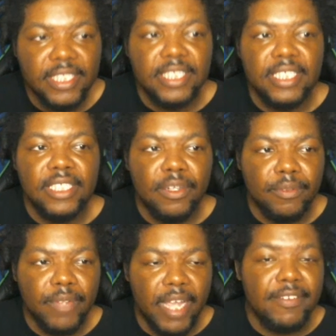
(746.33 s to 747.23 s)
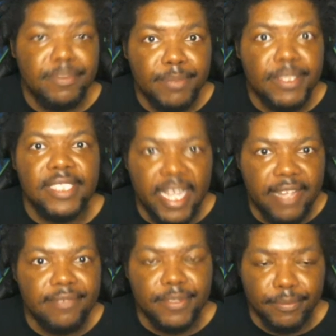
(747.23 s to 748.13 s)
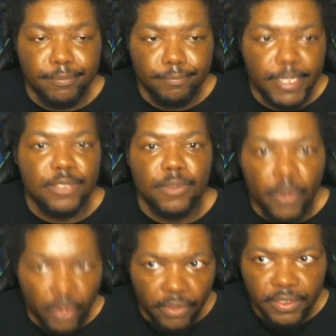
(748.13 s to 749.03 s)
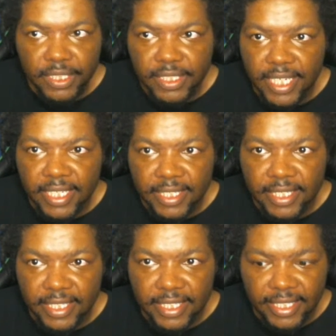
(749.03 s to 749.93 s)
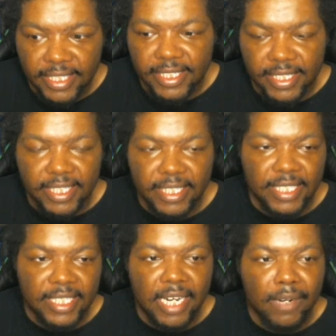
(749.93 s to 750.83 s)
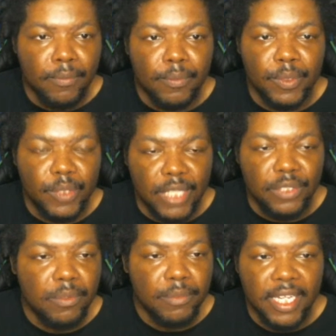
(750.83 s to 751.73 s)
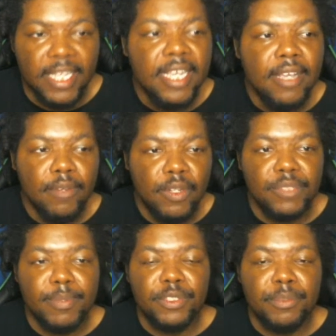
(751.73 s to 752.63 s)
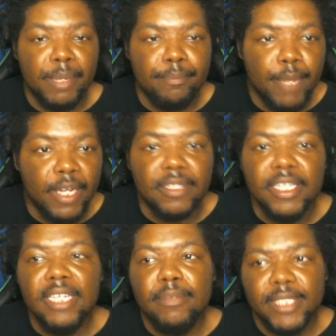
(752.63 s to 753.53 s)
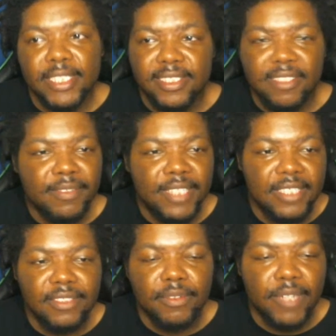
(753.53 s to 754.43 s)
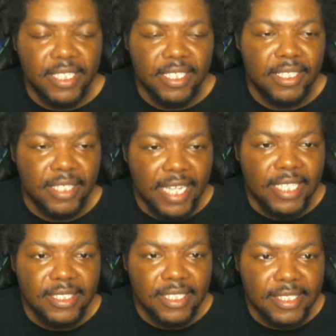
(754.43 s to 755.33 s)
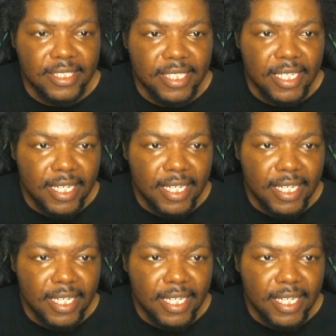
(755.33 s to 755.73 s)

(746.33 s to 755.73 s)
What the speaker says: every species has sexual urges, and they told him like, we don't expect you to be a monk, but there's certain things you're gonna have to like just